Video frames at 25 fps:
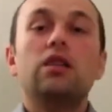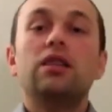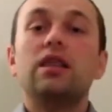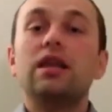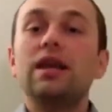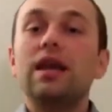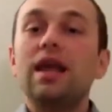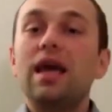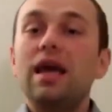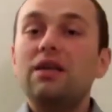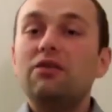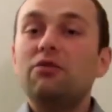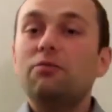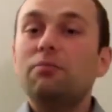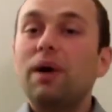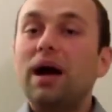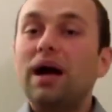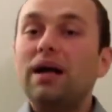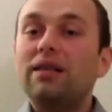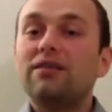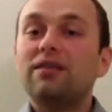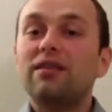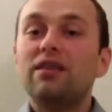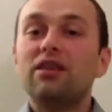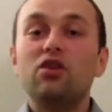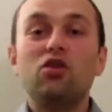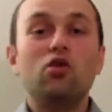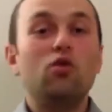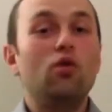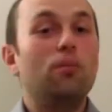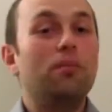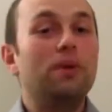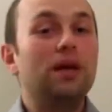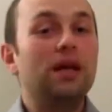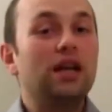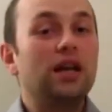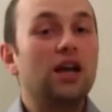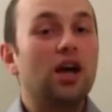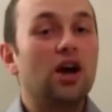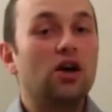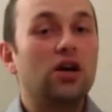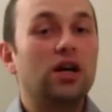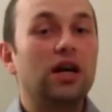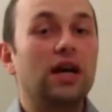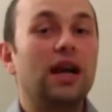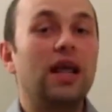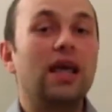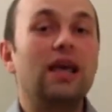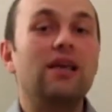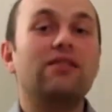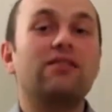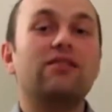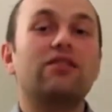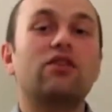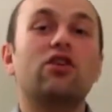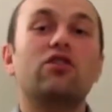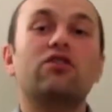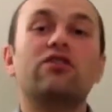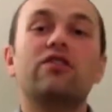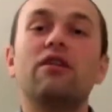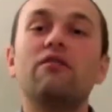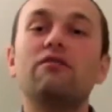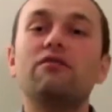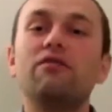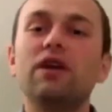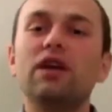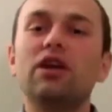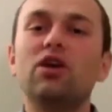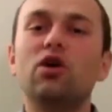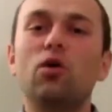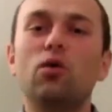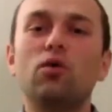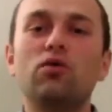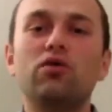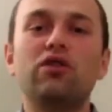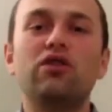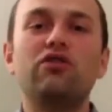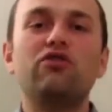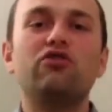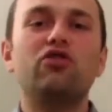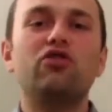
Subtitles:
The next pattern that you'll be learning is something called the